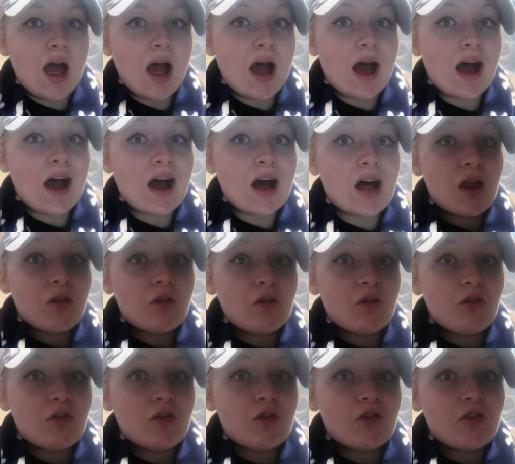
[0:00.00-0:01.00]

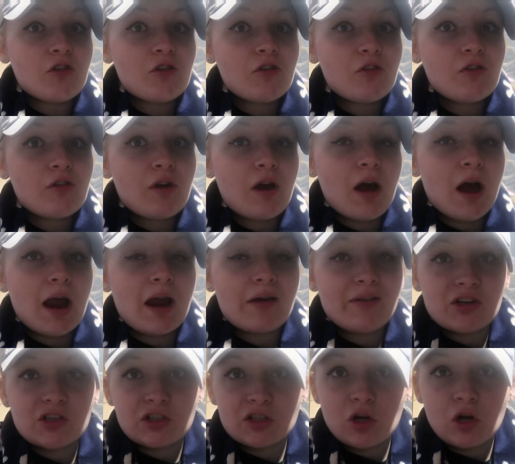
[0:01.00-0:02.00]
And I have
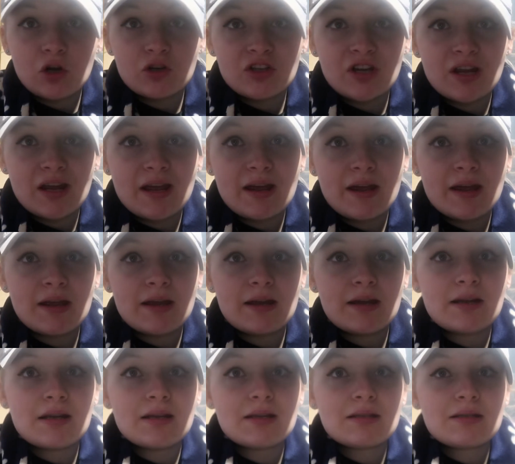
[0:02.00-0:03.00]
actually got
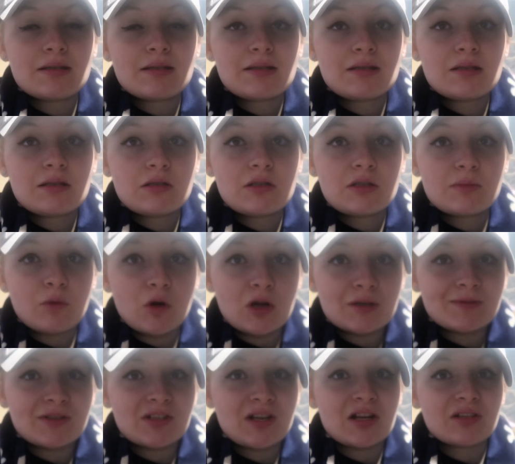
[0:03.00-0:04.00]
a
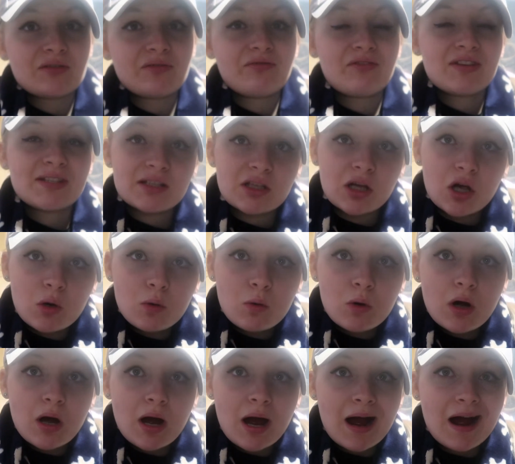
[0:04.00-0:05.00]
sports massage
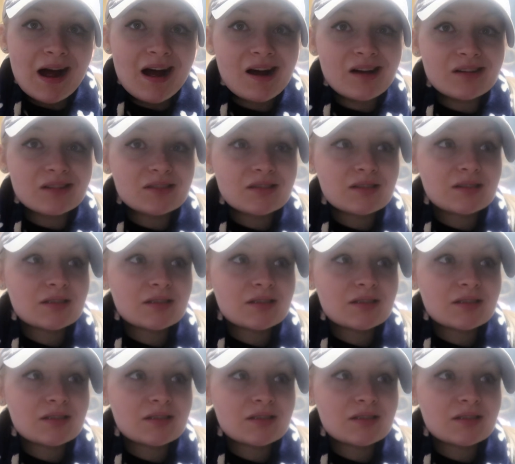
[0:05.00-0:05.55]
physio at